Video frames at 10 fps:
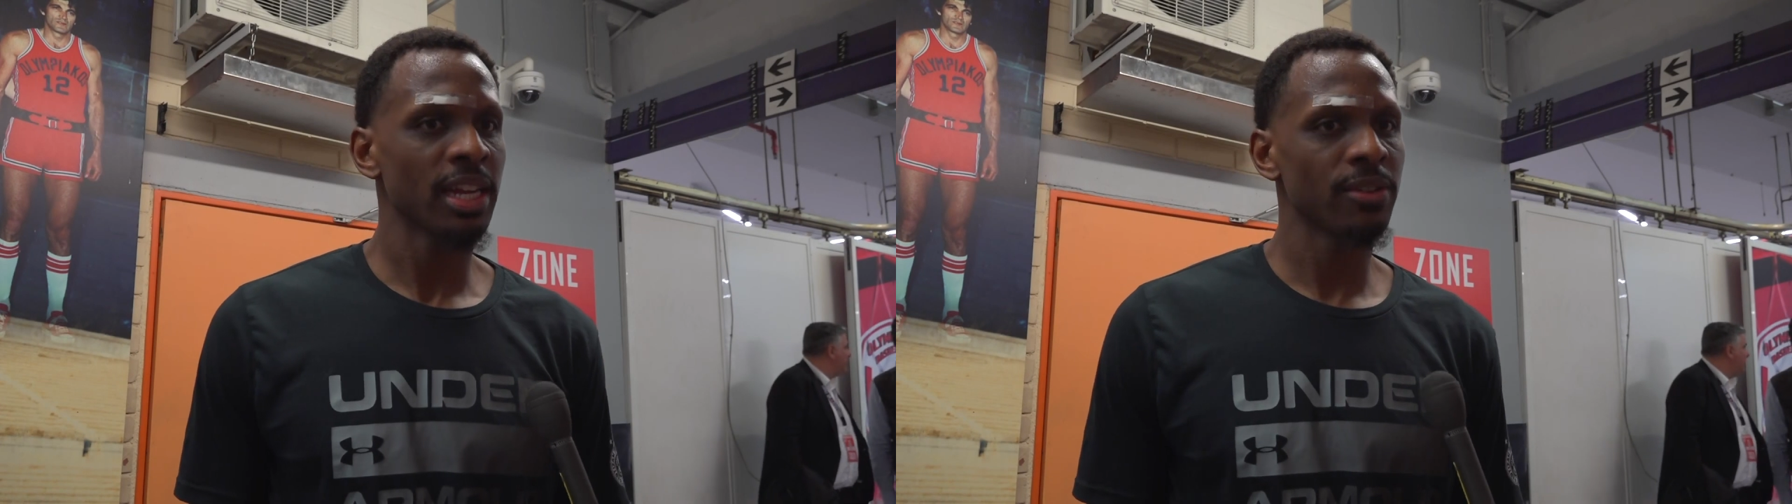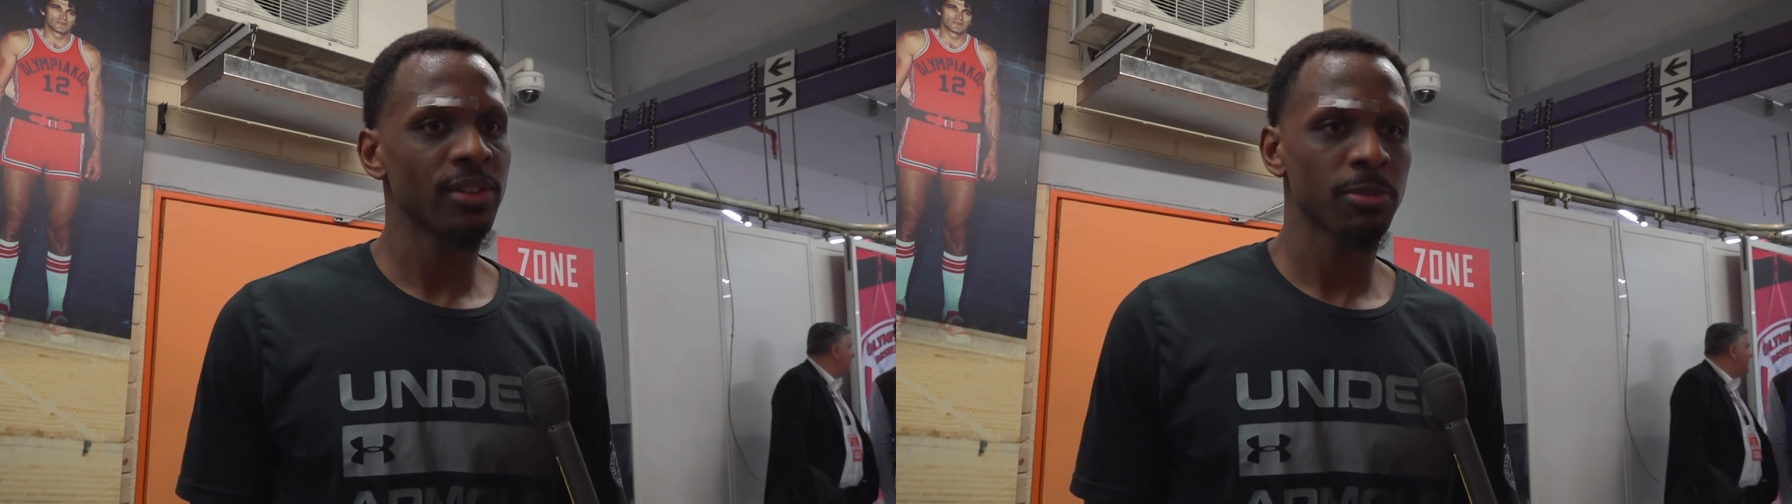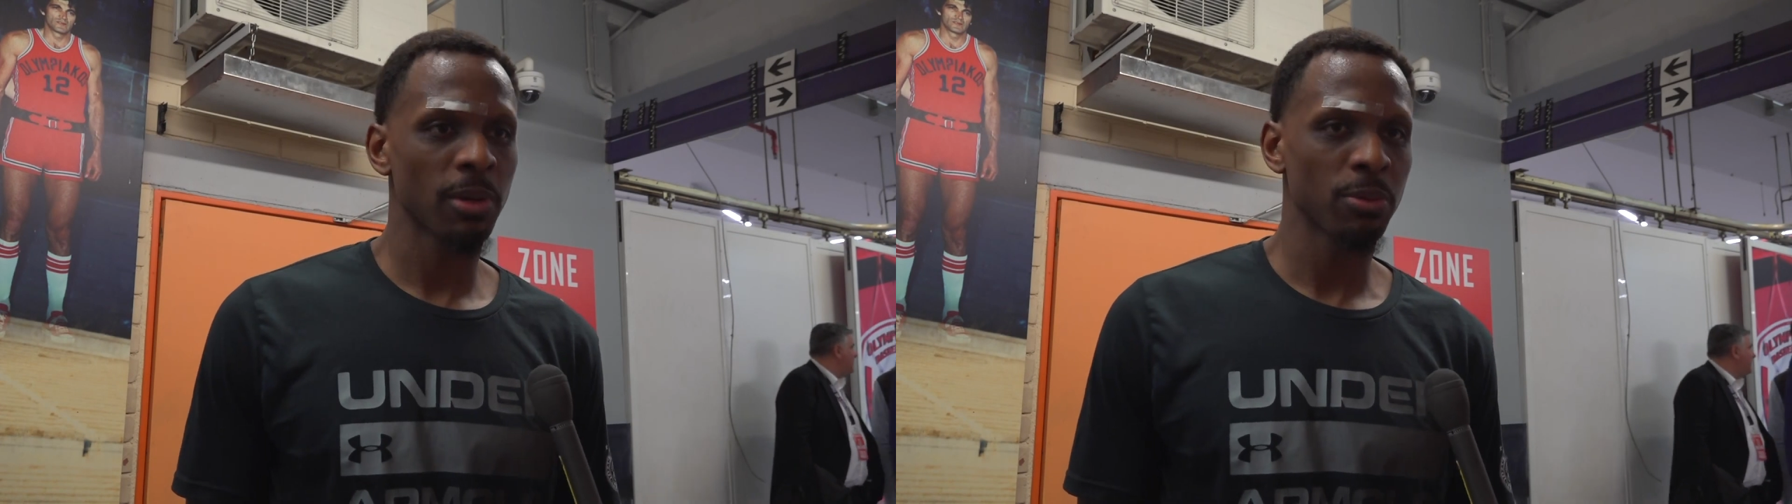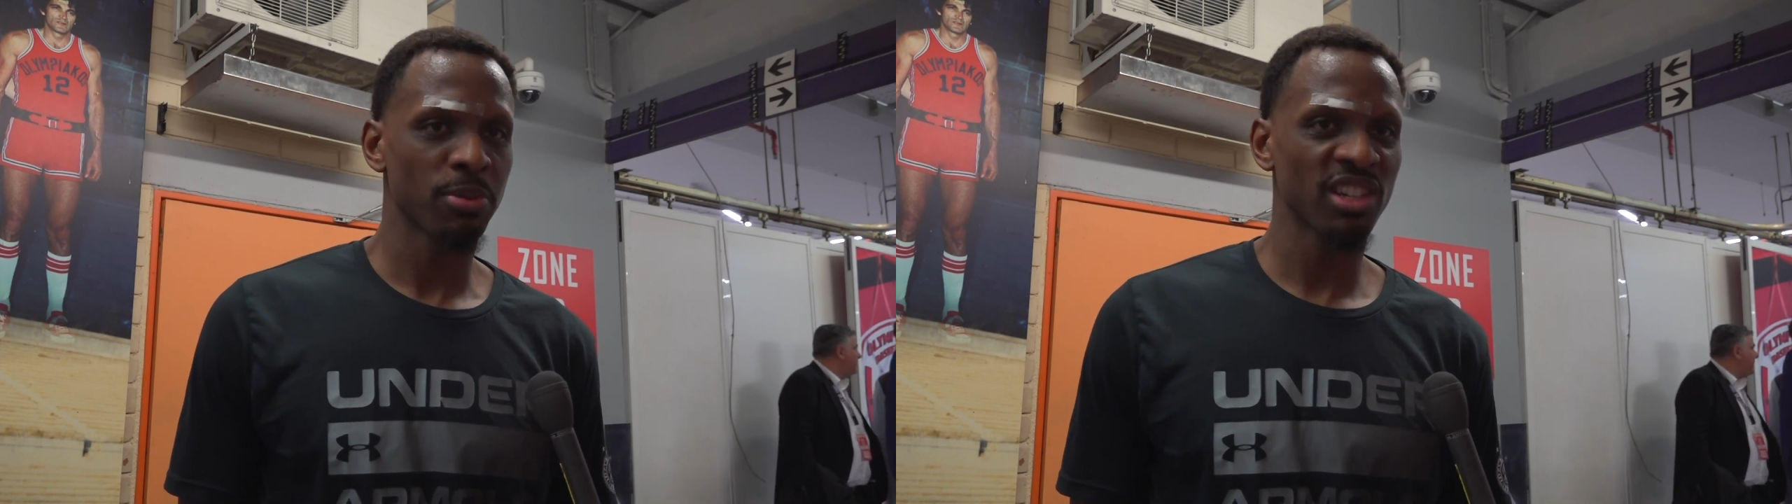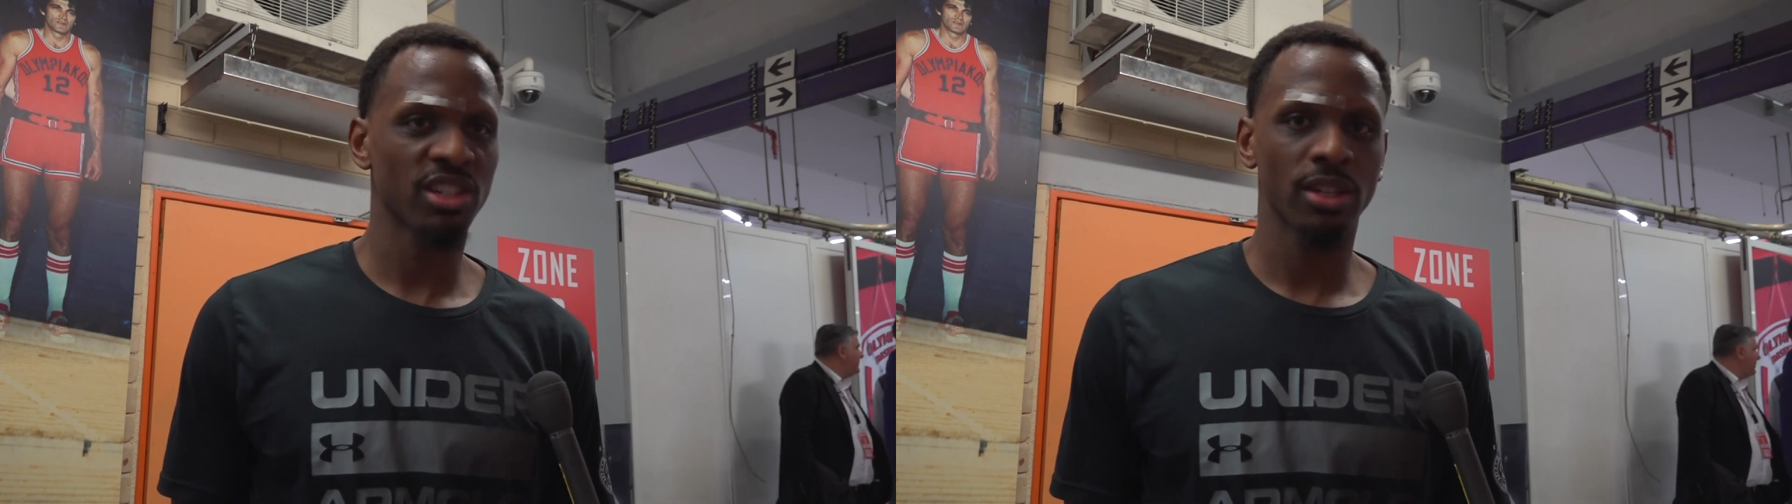any of us felt
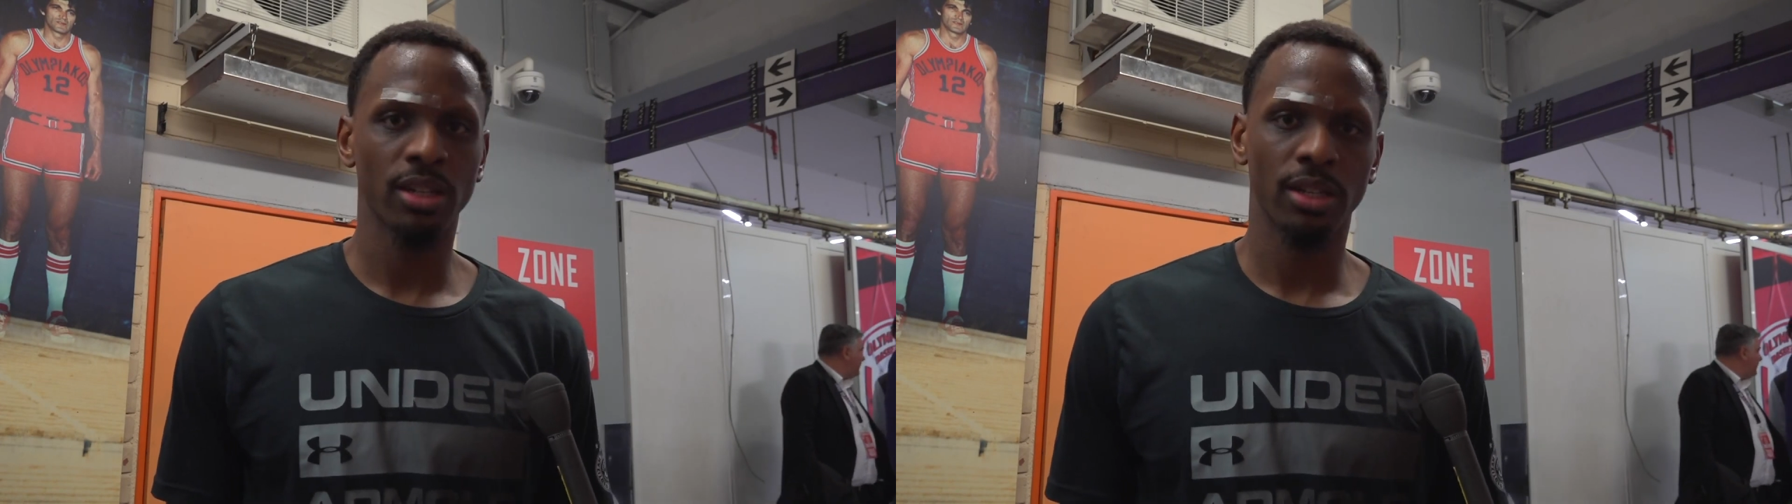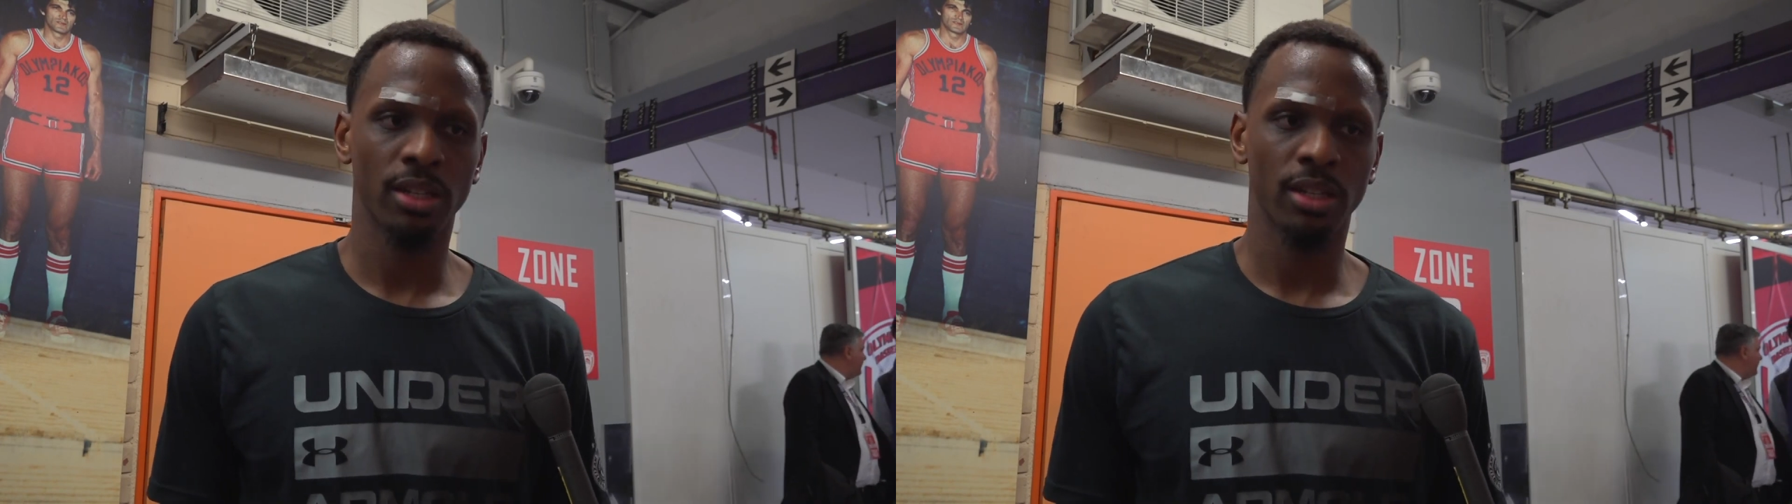pressure.